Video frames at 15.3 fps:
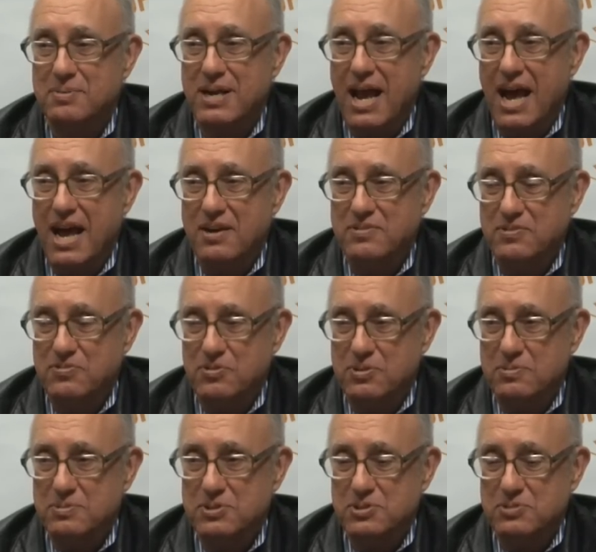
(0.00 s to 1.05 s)
But I have a
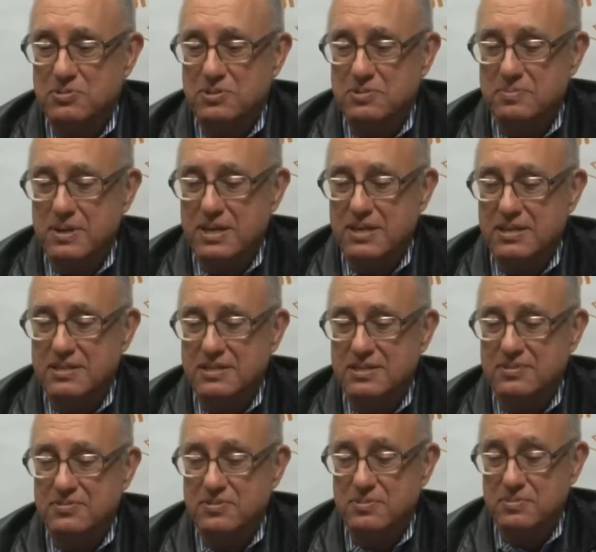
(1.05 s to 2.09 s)
former student of mine
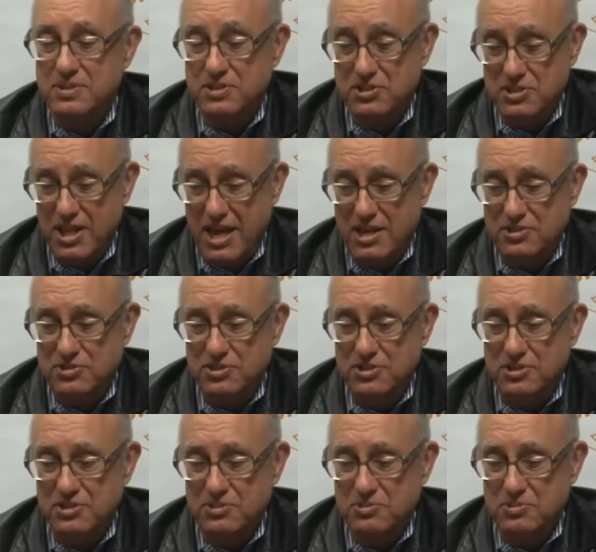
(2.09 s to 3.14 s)
from this last
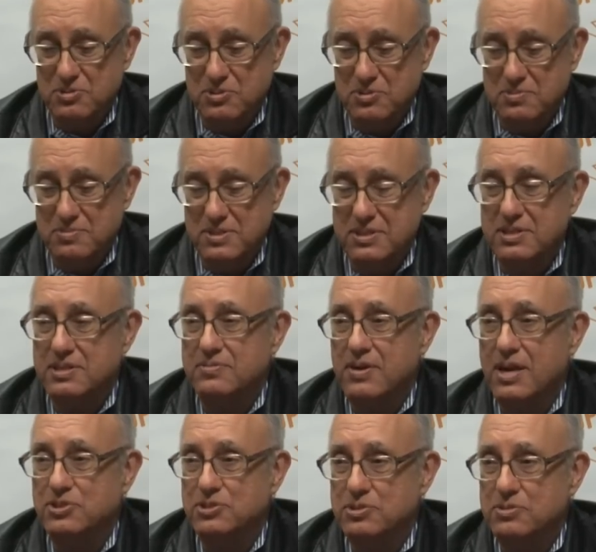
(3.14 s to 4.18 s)
year who told me that if
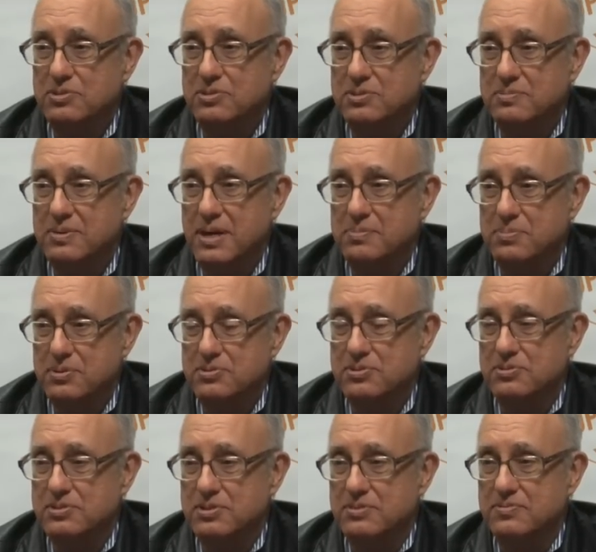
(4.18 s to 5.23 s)
I showed her my birth
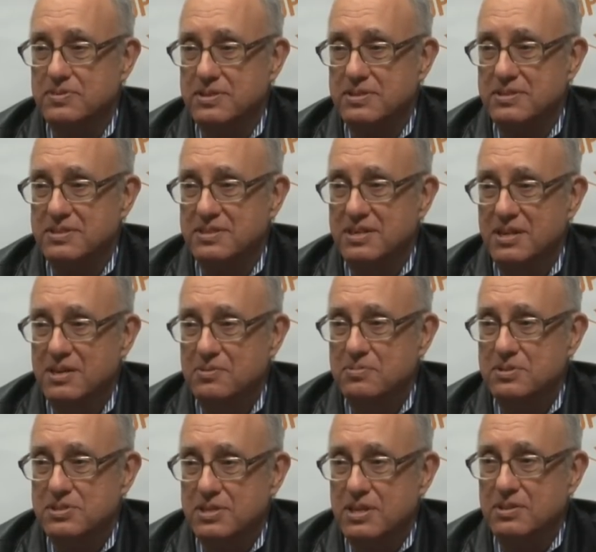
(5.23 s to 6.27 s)
certificate
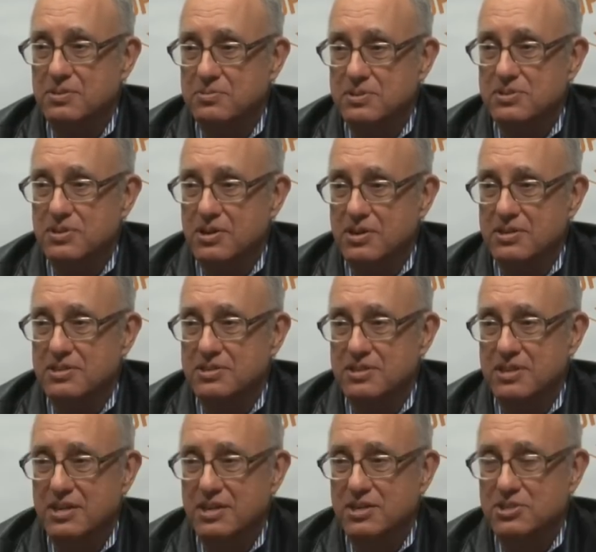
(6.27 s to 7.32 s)
with St. Louis on it,
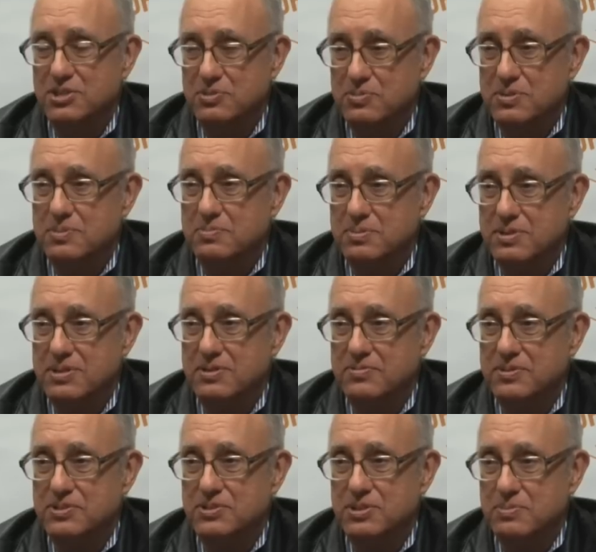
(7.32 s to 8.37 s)
she wouldn't believe
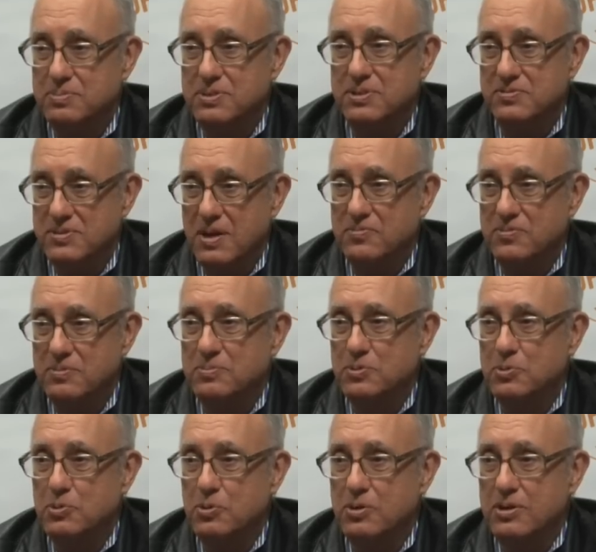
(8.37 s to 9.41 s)
it. She believes I'm from New
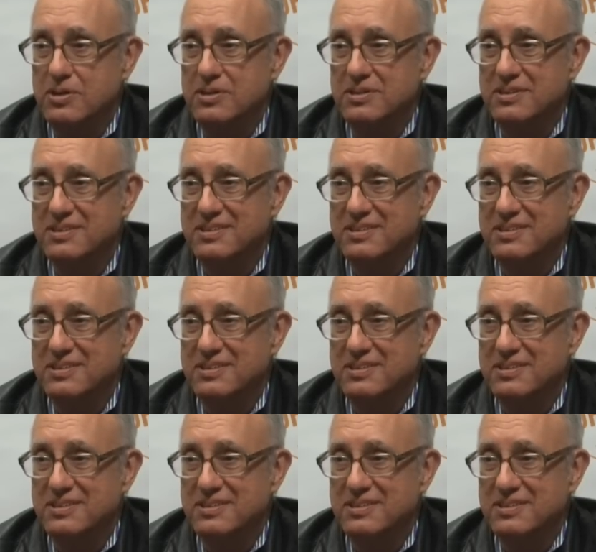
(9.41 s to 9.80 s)
York.